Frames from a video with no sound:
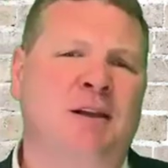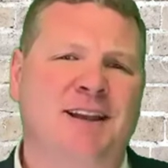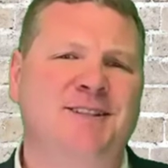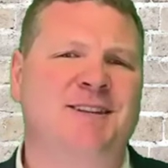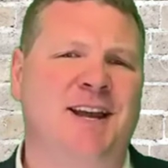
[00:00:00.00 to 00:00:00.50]

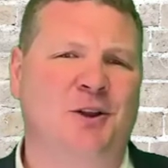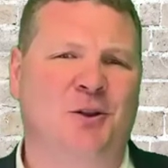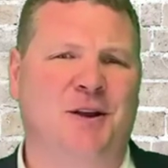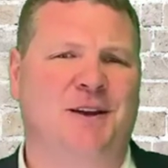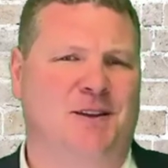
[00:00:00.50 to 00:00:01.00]
Let's take a
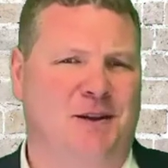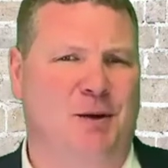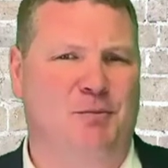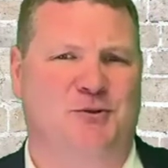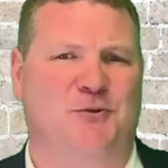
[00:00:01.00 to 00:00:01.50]
look at the
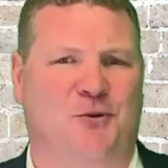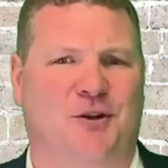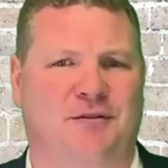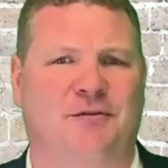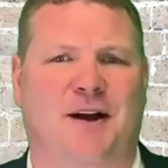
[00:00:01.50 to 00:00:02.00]
numbers and
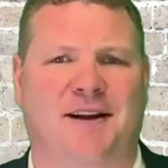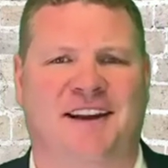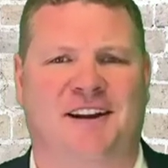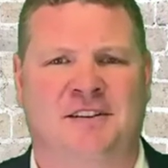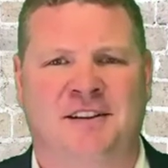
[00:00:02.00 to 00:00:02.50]
really find
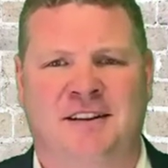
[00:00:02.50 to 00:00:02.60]
out.